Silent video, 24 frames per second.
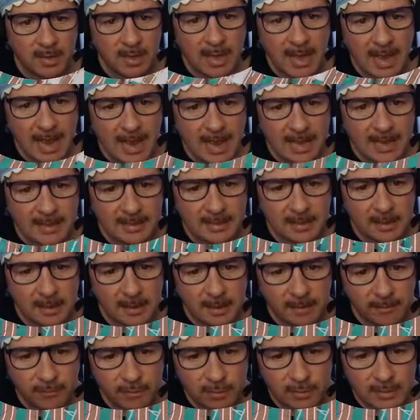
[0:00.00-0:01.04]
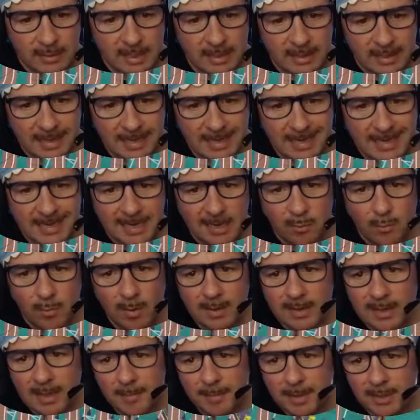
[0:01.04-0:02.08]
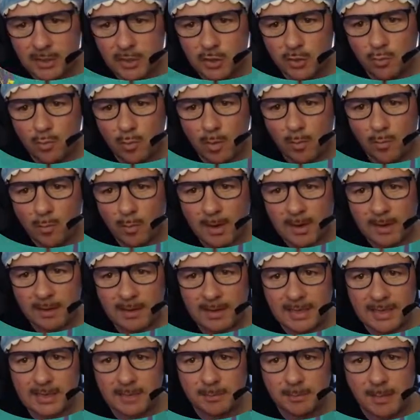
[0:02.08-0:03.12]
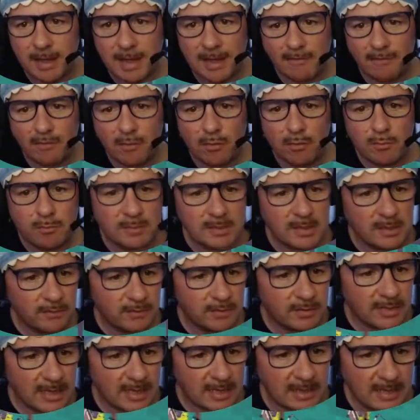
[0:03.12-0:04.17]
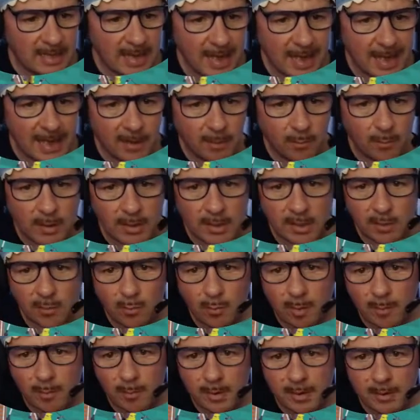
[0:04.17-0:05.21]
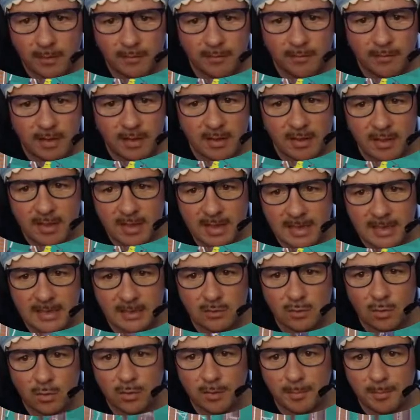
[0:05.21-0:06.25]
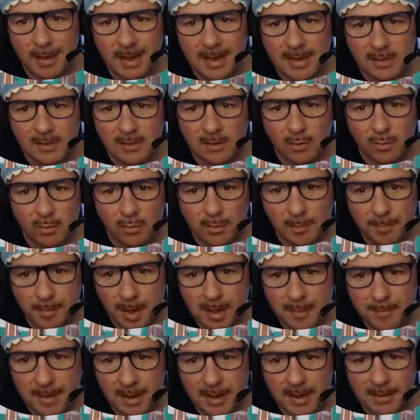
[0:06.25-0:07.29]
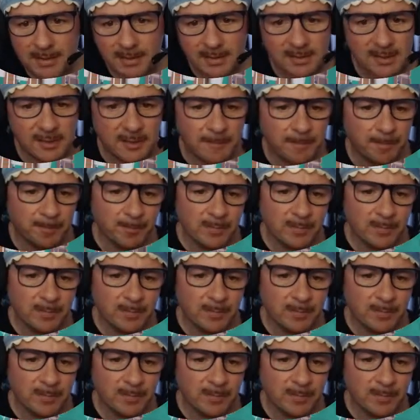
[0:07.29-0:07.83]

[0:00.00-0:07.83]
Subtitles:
And if you take the inner one, that means you want one of these platforms, and if you take the outer one, you want one of these, or the pass, or the bypass.